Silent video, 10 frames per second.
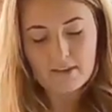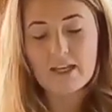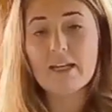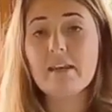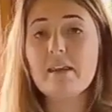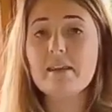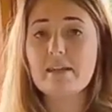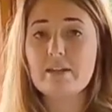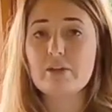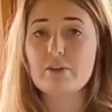Another
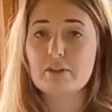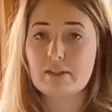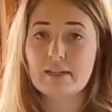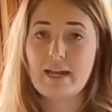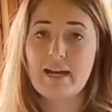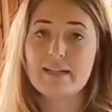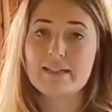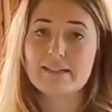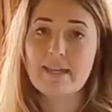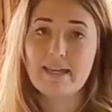thing that you can look at
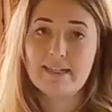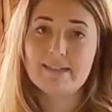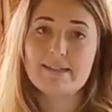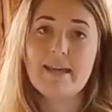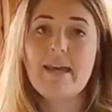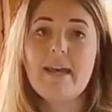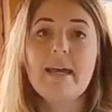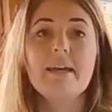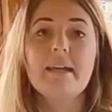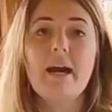is heat.
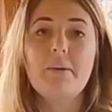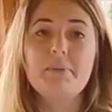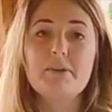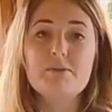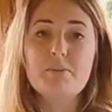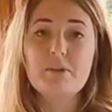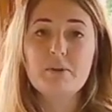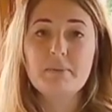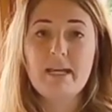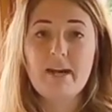Now, because we
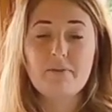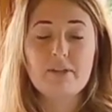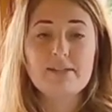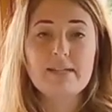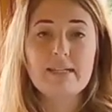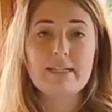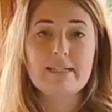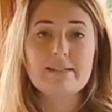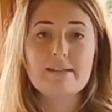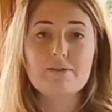normally have our
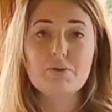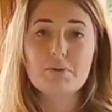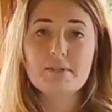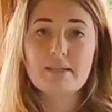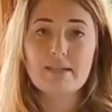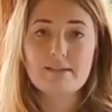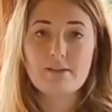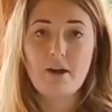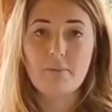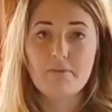seedlings indoors at this
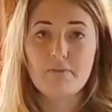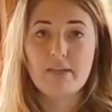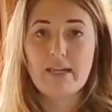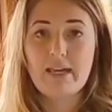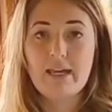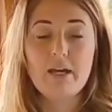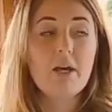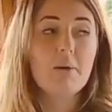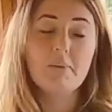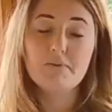time of the year,
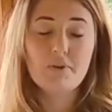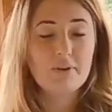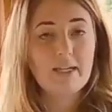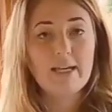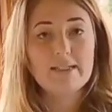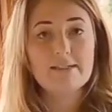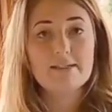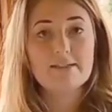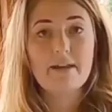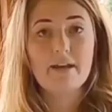we've got the heating
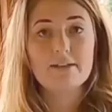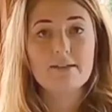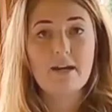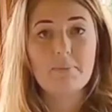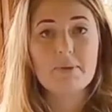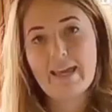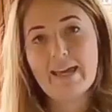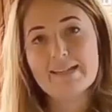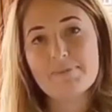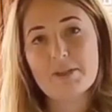turned up,
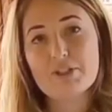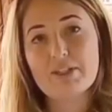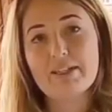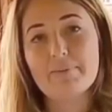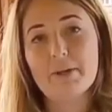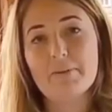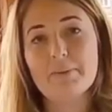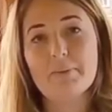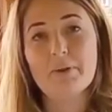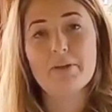especially at the
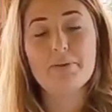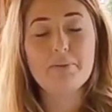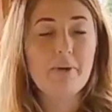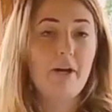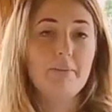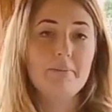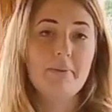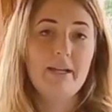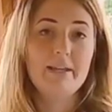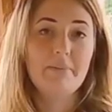moment. We're all home
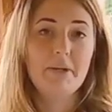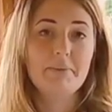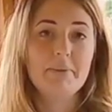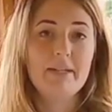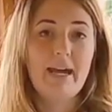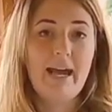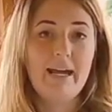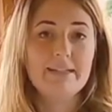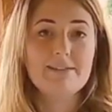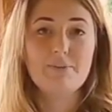at the moment
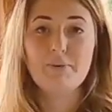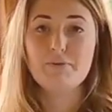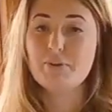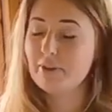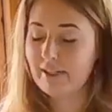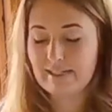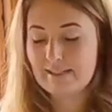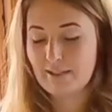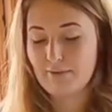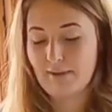and we've got the
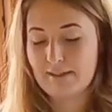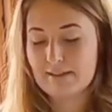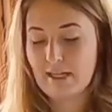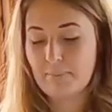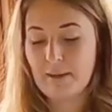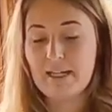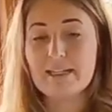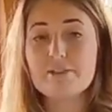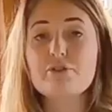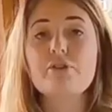heating cranked up, and it
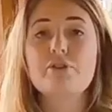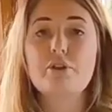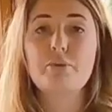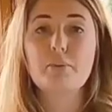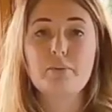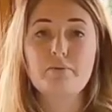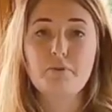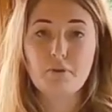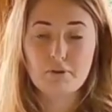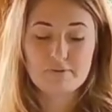is just too warm
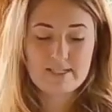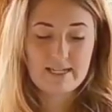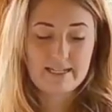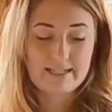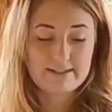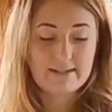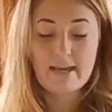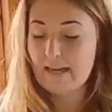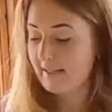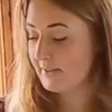for a lot of seedlings.
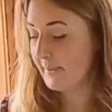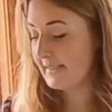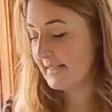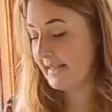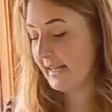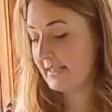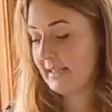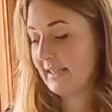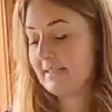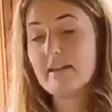So as I said,
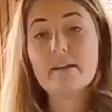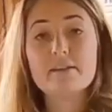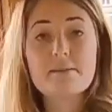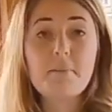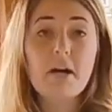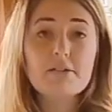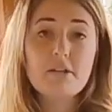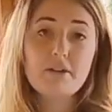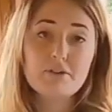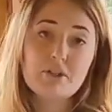things like the
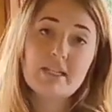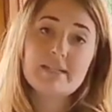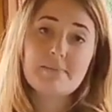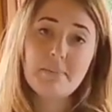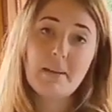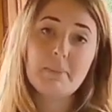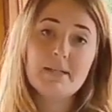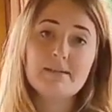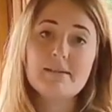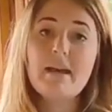tomatoes, chilies and
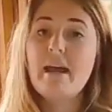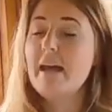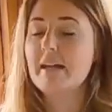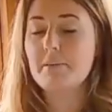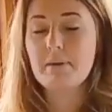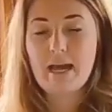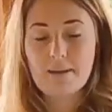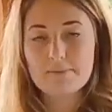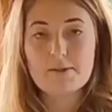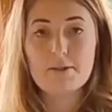peppers are going to be
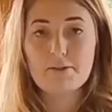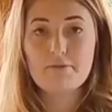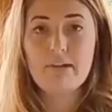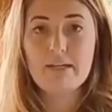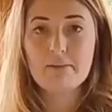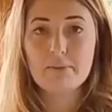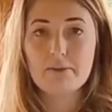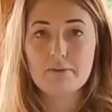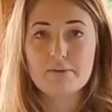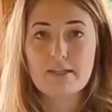absolutely great with
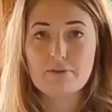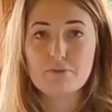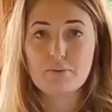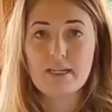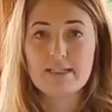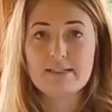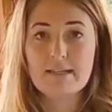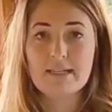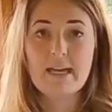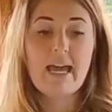your central
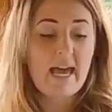heating.